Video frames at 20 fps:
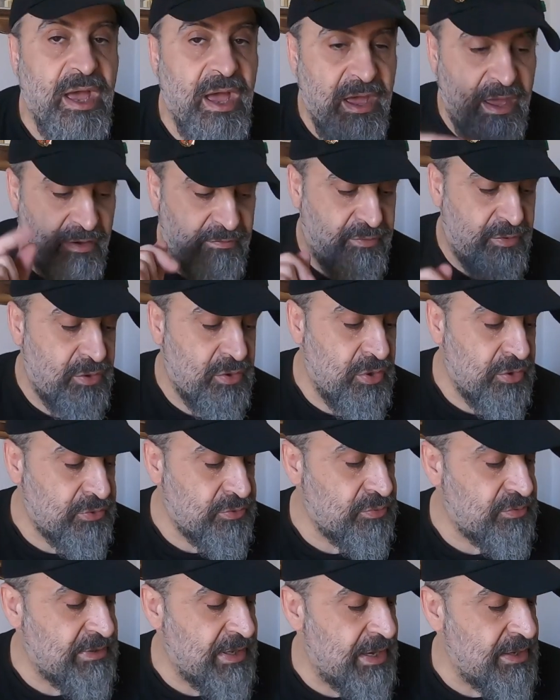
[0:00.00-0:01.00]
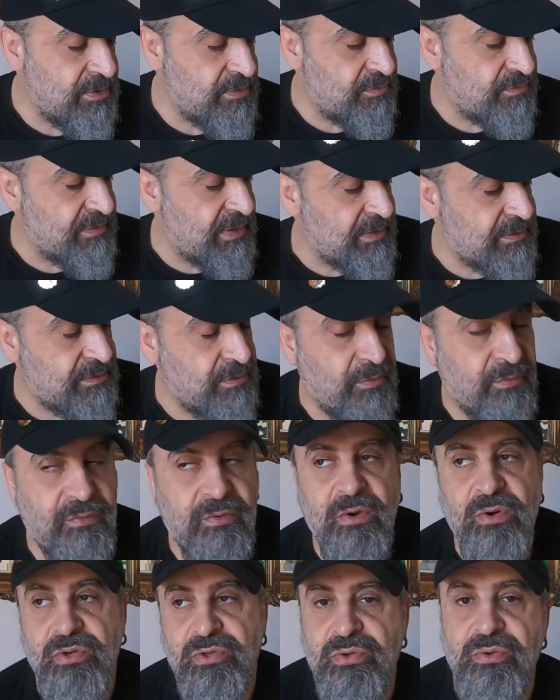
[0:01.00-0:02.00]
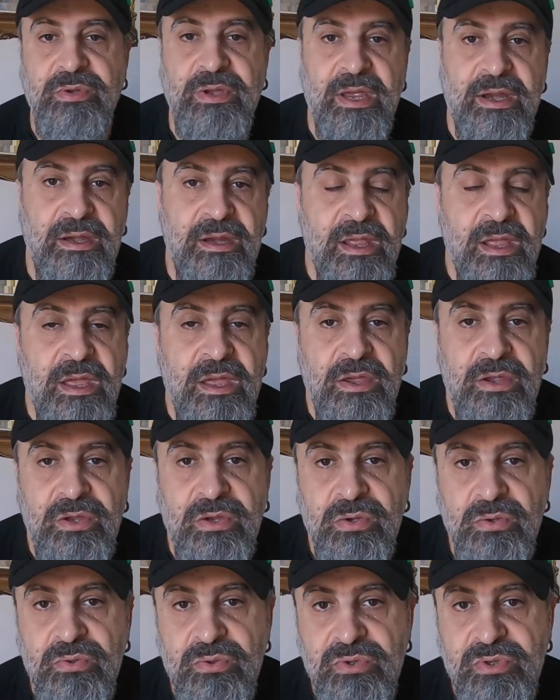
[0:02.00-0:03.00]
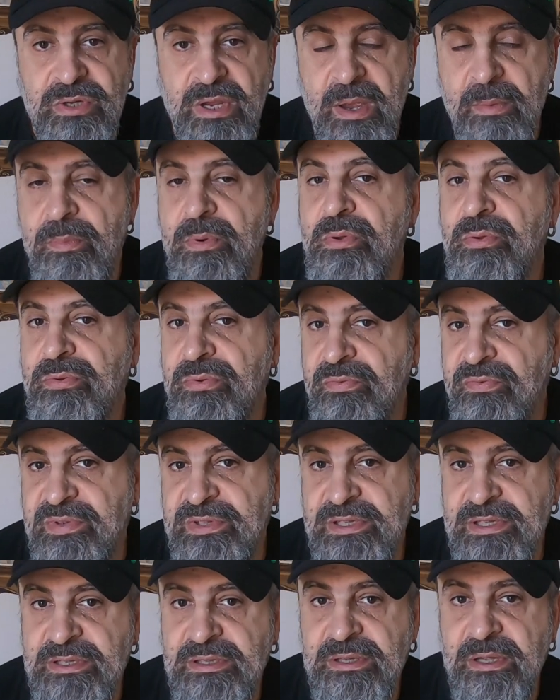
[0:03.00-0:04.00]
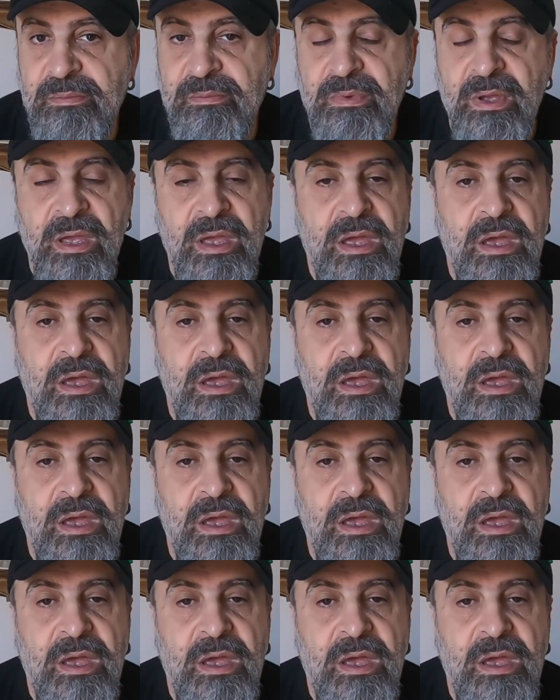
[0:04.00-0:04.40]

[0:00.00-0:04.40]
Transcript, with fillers: I forgot to tell you that, of course, you can use a Bluetooth system